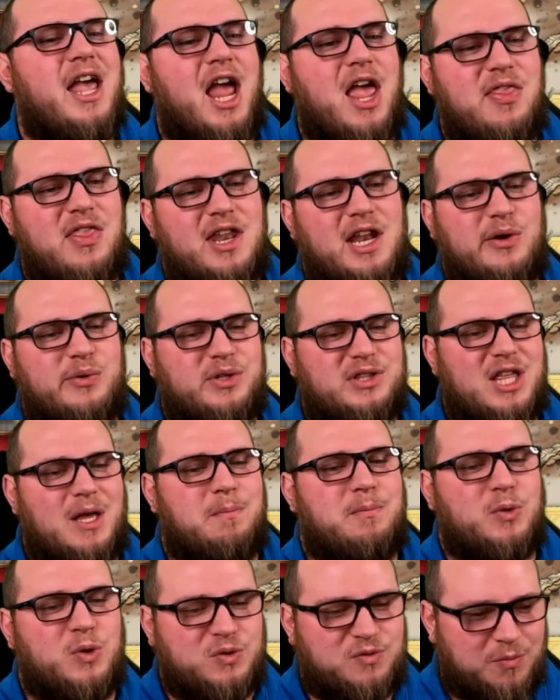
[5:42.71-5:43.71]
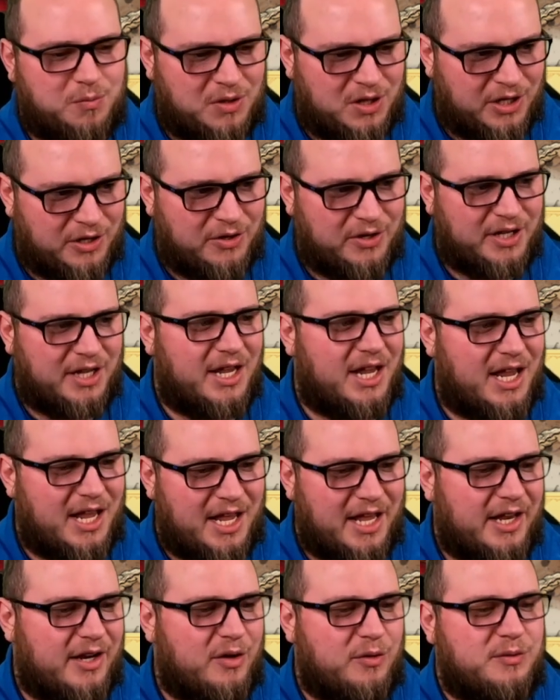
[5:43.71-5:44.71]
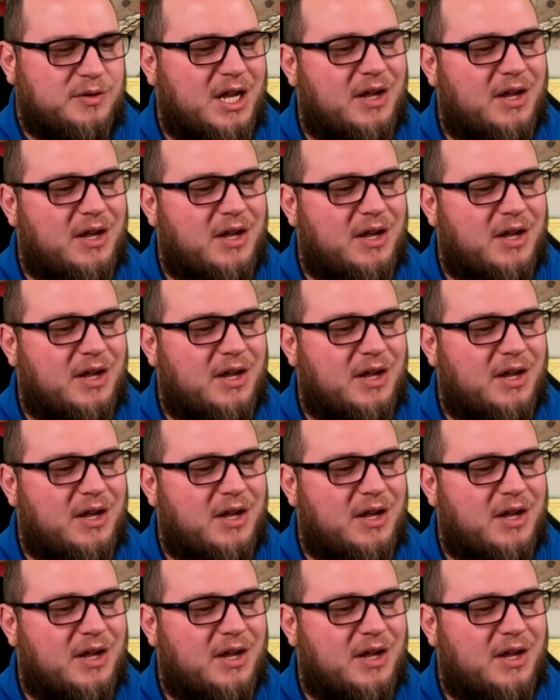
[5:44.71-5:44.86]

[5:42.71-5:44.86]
and then I'd get that boost from clearing it, and it would